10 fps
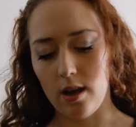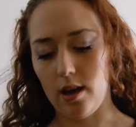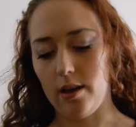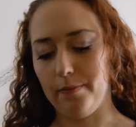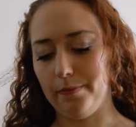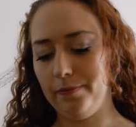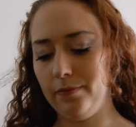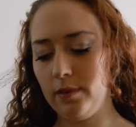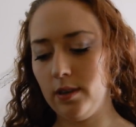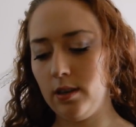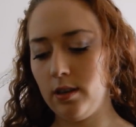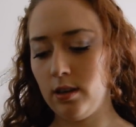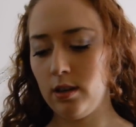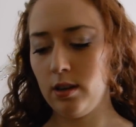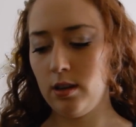
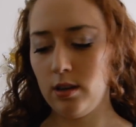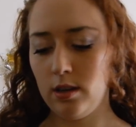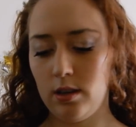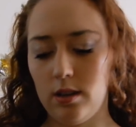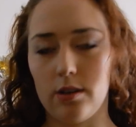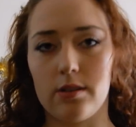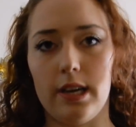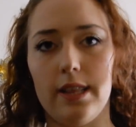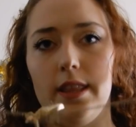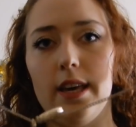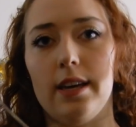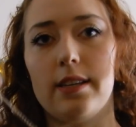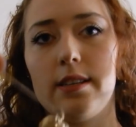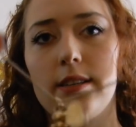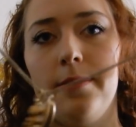Looks like
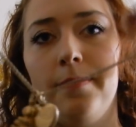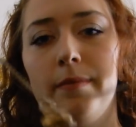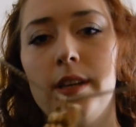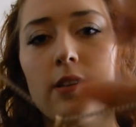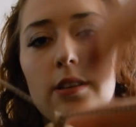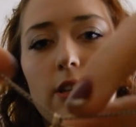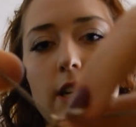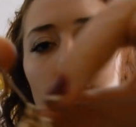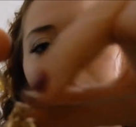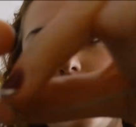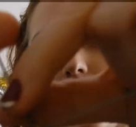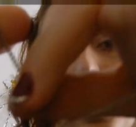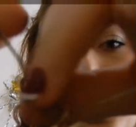this. So she gave me